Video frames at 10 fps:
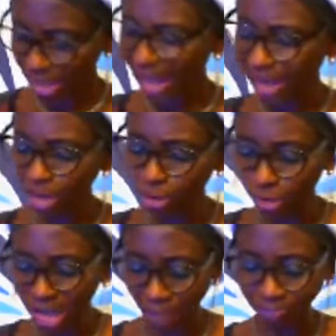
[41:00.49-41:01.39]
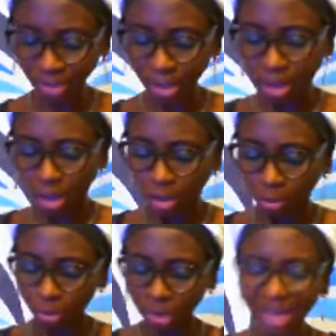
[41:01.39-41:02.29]
Hallelujah.
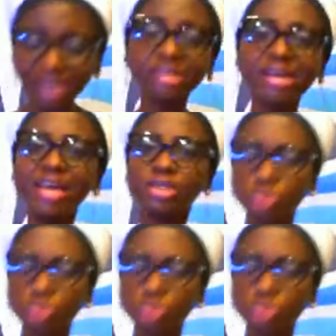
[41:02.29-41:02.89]
We look at the next